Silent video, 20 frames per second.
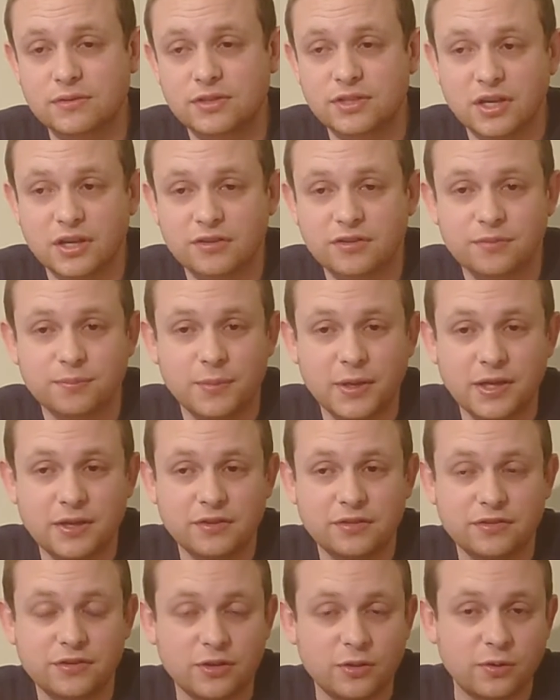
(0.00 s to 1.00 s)
just
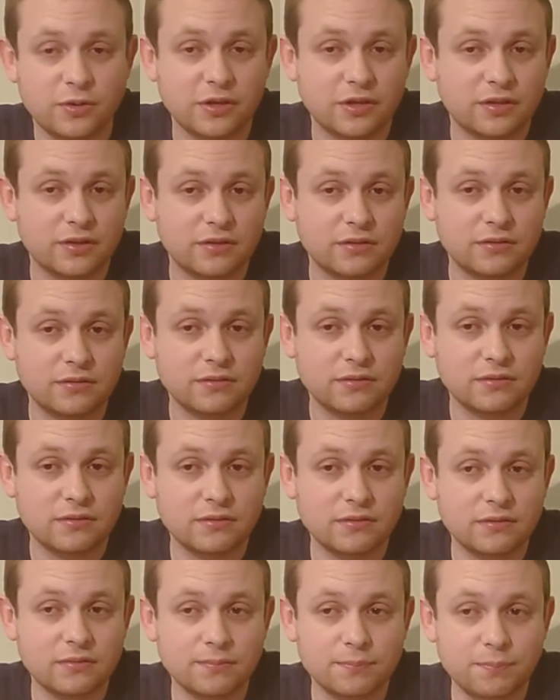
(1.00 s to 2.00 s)
means you can
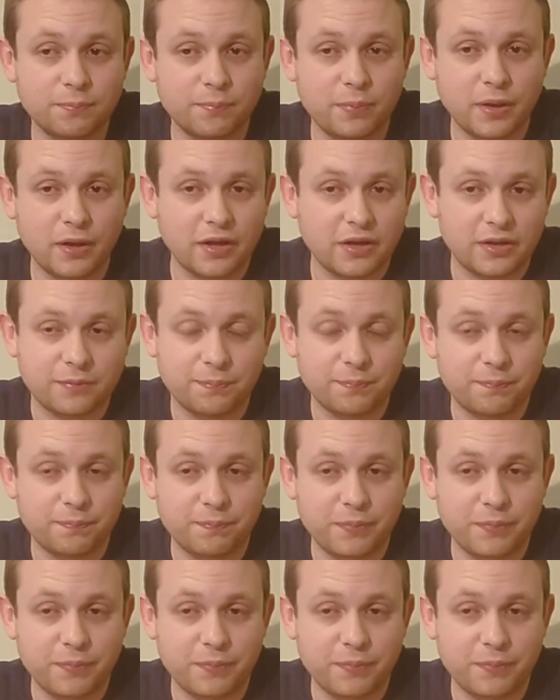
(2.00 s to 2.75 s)
put a